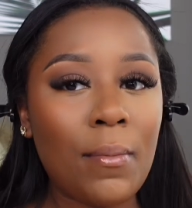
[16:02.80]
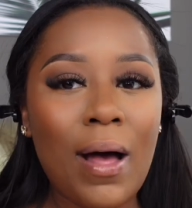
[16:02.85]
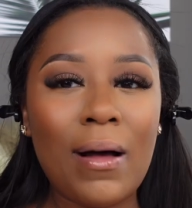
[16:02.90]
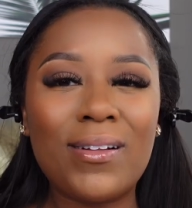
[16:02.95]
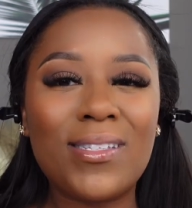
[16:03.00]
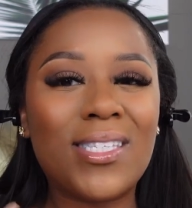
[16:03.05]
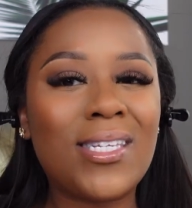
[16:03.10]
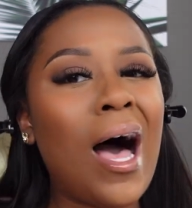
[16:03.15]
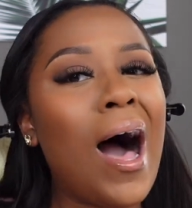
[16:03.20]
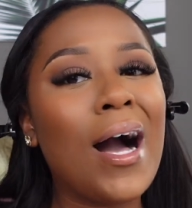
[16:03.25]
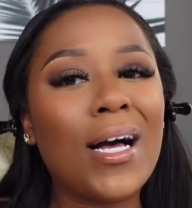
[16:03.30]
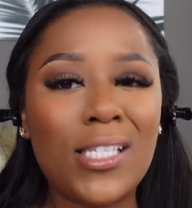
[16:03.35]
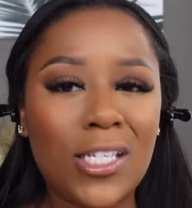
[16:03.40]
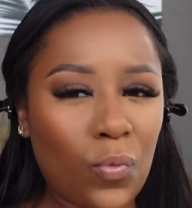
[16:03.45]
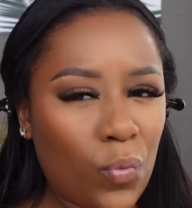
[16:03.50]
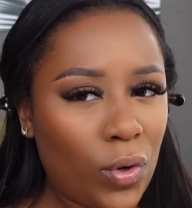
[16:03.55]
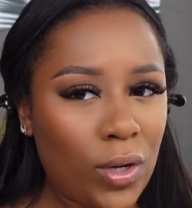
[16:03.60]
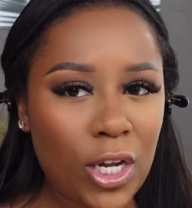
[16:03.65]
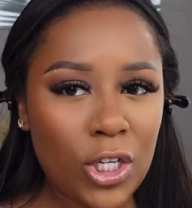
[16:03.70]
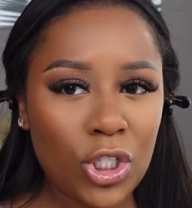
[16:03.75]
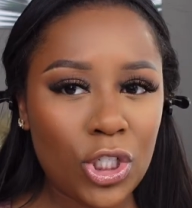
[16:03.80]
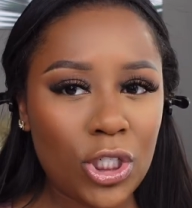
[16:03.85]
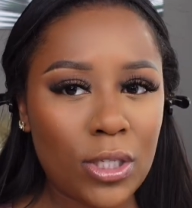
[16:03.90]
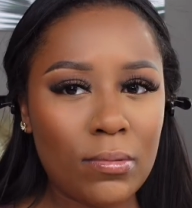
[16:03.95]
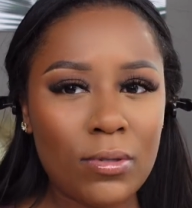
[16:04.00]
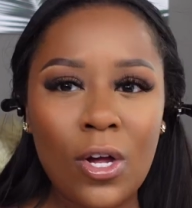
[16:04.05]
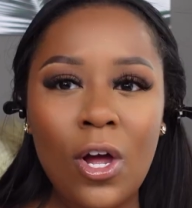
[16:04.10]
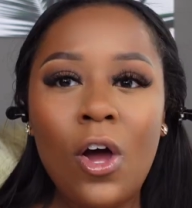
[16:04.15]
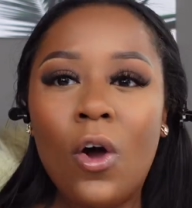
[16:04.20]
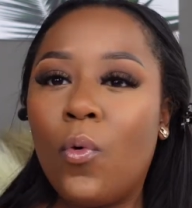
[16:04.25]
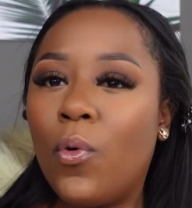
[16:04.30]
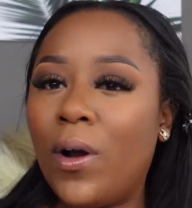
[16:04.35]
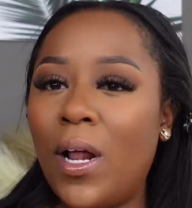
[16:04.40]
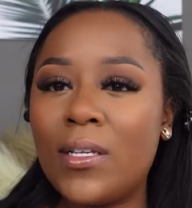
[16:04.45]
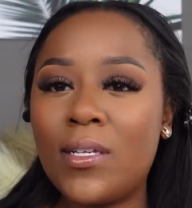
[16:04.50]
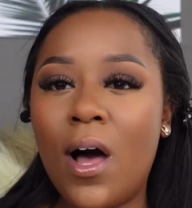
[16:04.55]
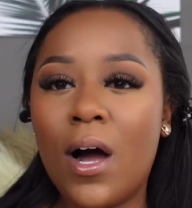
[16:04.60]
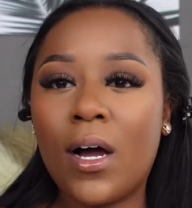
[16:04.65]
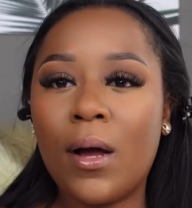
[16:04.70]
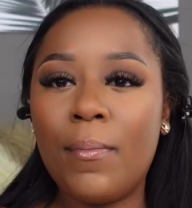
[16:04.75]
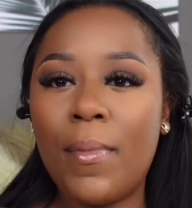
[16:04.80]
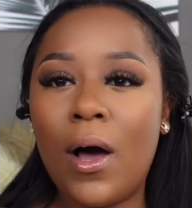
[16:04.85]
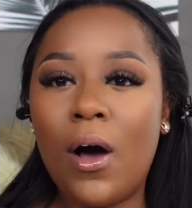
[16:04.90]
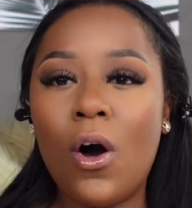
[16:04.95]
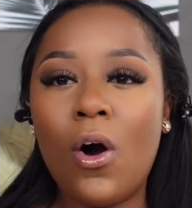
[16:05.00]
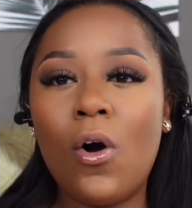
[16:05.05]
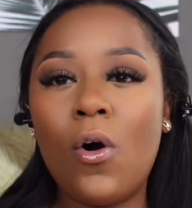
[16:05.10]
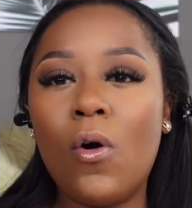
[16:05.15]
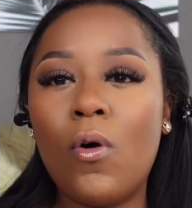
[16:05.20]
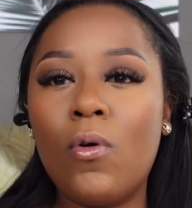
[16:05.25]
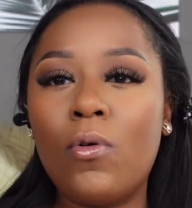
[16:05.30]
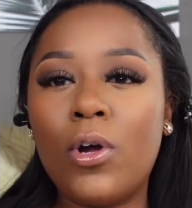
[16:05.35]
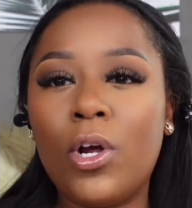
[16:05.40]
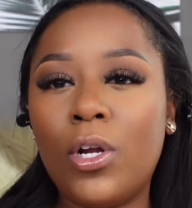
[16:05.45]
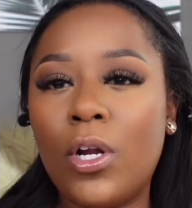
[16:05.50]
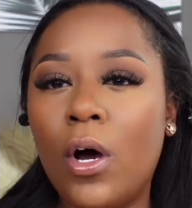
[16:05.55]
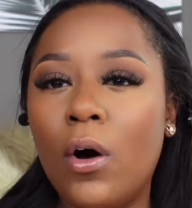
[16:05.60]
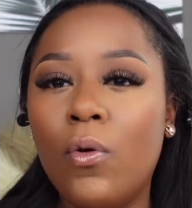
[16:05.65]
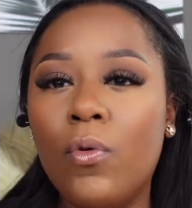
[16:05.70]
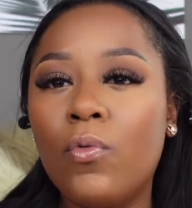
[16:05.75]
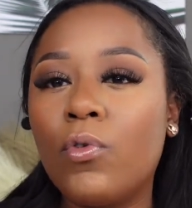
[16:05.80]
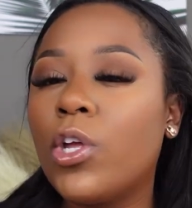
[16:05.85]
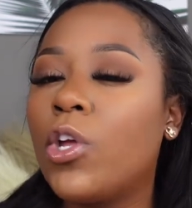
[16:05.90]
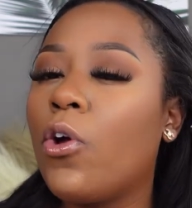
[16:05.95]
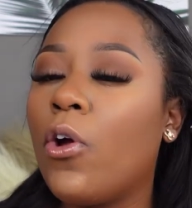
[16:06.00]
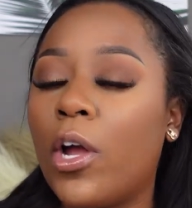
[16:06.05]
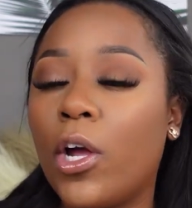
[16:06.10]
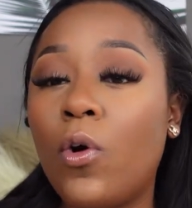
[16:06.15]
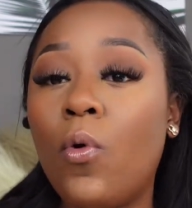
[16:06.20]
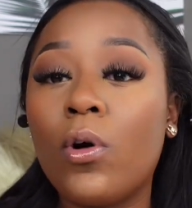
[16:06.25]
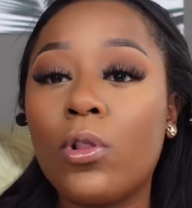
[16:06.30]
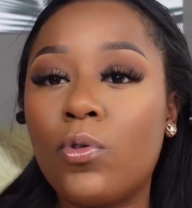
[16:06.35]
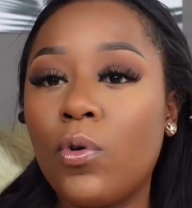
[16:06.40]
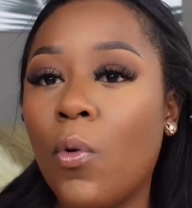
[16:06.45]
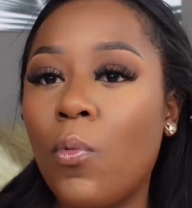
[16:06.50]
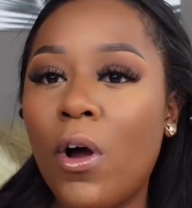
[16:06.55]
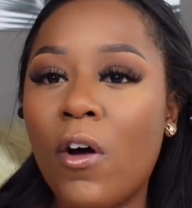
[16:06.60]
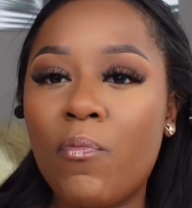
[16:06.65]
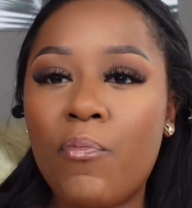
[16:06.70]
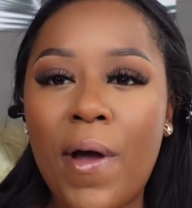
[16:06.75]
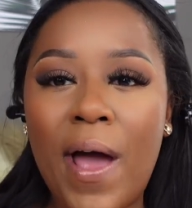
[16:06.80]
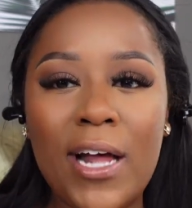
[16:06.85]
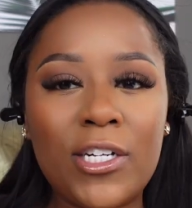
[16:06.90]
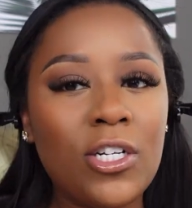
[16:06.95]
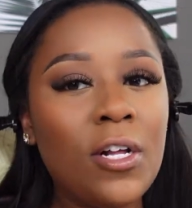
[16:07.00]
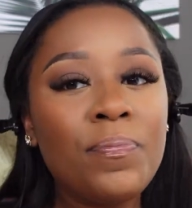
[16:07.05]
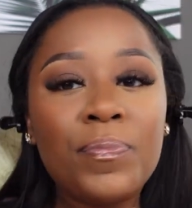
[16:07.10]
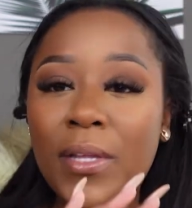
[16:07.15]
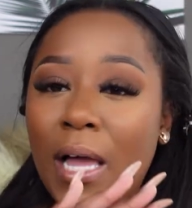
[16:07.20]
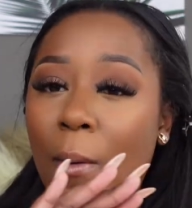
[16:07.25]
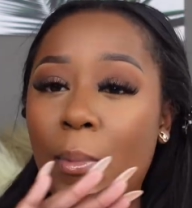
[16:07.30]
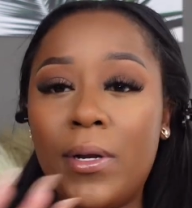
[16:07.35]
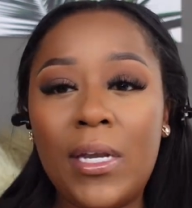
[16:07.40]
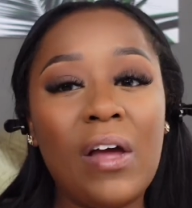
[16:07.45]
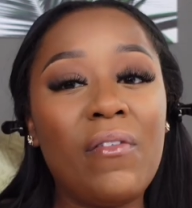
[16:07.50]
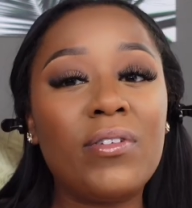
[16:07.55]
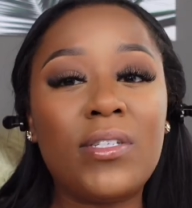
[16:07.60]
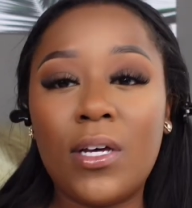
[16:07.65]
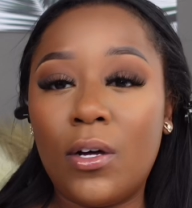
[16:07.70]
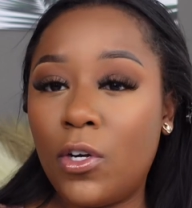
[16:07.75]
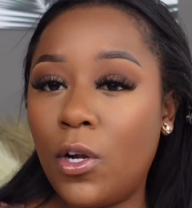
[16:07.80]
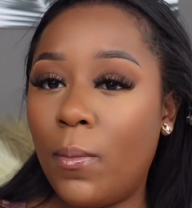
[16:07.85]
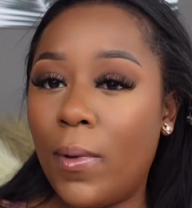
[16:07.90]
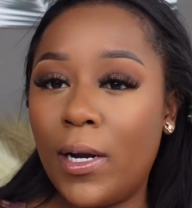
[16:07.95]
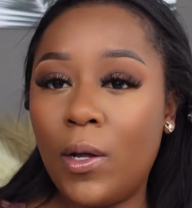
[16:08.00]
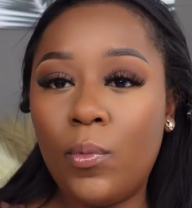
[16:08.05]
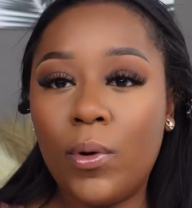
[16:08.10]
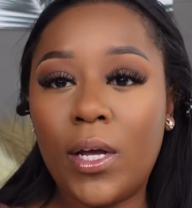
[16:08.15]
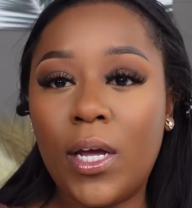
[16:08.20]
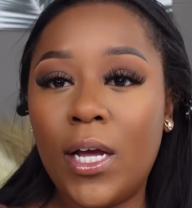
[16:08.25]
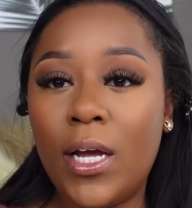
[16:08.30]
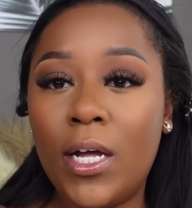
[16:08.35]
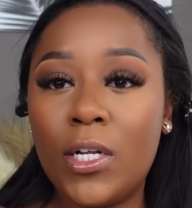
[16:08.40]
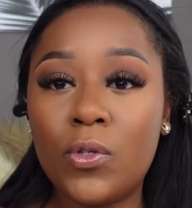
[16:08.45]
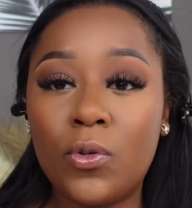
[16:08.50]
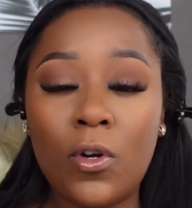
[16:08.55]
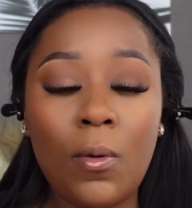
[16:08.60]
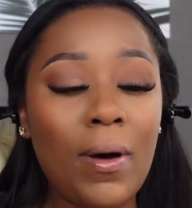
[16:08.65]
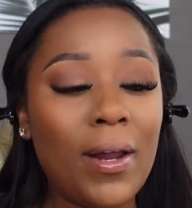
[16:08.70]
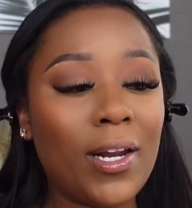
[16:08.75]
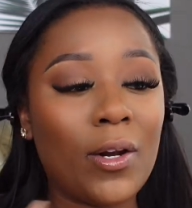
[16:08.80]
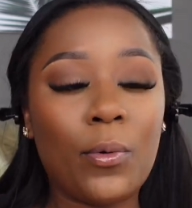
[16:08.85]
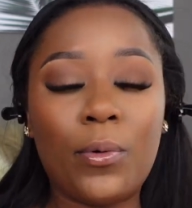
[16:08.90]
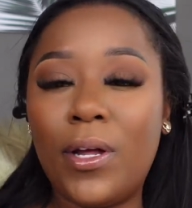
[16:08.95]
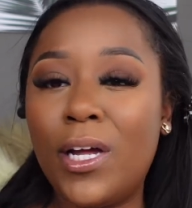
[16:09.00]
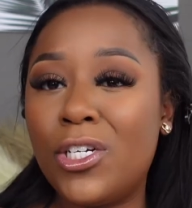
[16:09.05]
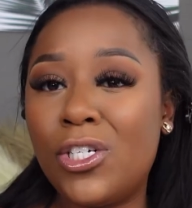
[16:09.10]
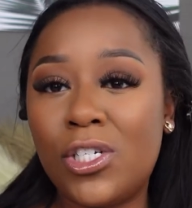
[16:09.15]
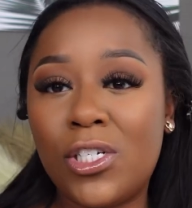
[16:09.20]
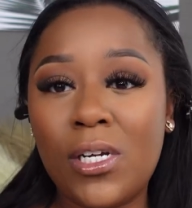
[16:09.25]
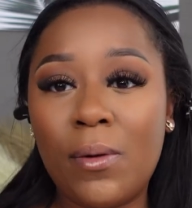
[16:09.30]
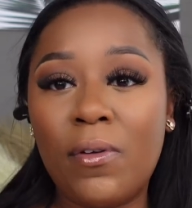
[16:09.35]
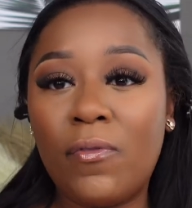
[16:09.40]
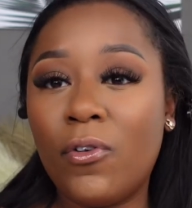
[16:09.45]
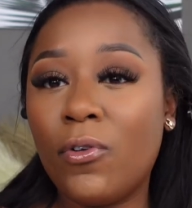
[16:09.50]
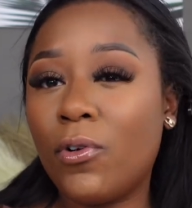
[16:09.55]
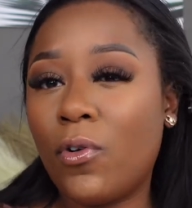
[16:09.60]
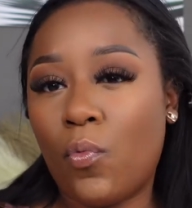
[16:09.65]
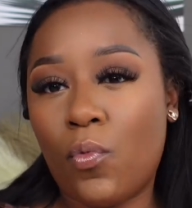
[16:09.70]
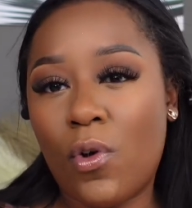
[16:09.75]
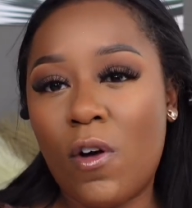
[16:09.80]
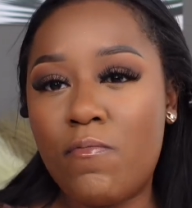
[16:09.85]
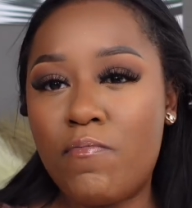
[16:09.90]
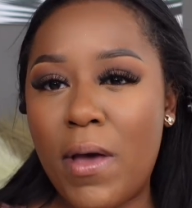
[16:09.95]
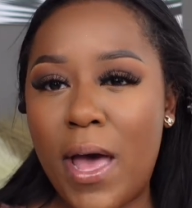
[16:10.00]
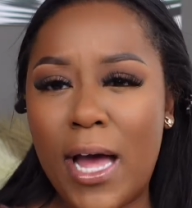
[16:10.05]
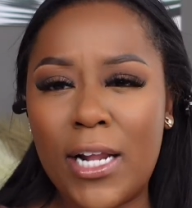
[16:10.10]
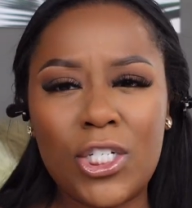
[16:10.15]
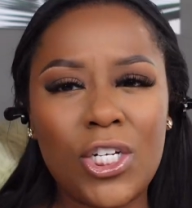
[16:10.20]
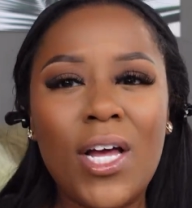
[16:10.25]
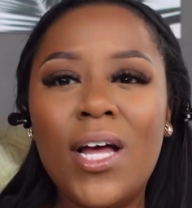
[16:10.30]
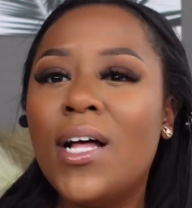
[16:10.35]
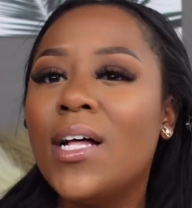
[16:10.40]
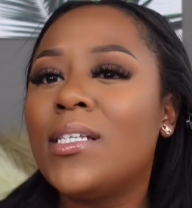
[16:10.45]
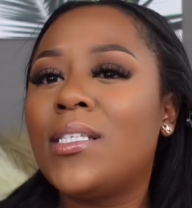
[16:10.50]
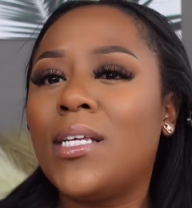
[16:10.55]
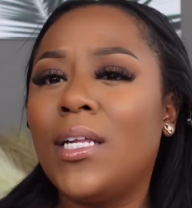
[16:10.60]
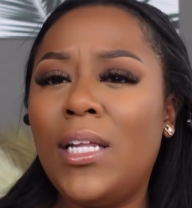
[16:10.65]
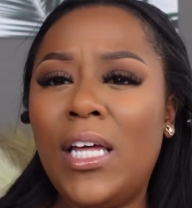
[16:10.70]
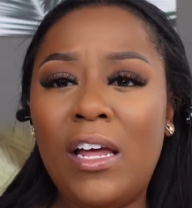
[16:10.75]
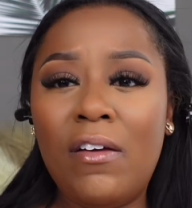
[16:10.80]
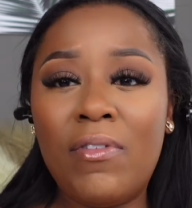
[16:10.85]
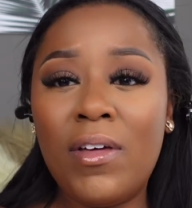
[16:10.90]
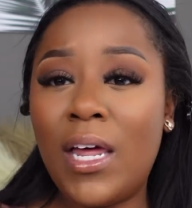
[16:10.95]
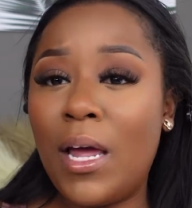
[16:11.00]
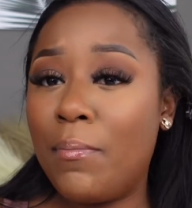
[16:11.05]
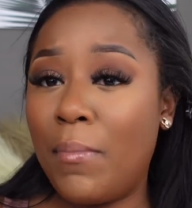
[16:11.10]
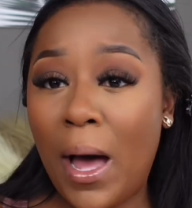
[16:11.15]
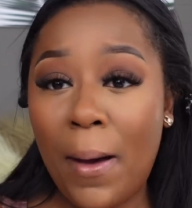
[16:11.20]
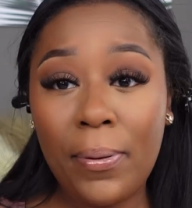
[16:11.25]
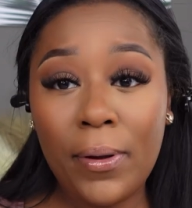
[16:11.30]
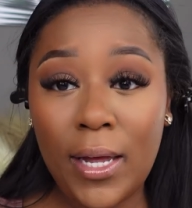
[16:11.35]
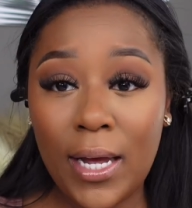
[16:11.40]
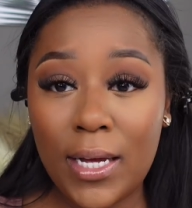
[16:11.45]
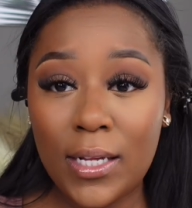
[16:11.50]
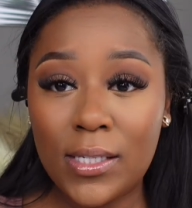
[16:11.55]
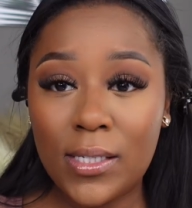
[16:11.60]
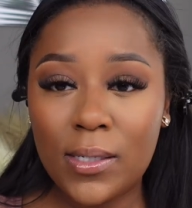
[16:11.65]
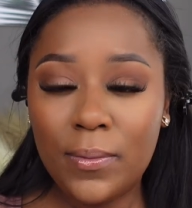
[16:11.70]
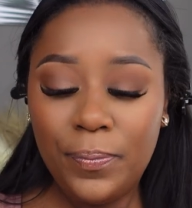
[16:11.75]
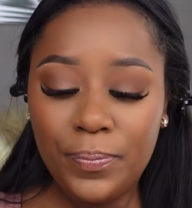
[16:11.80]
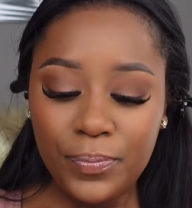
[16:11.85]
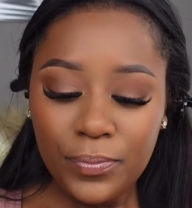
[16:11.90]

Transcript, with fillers: about toxic relationships. We're not talking about, oh, you know, you're going through a rough patch. I would never tell nobody with kids or nobody in a relationship, if you're in a rough patch, to leave. That ain't my place.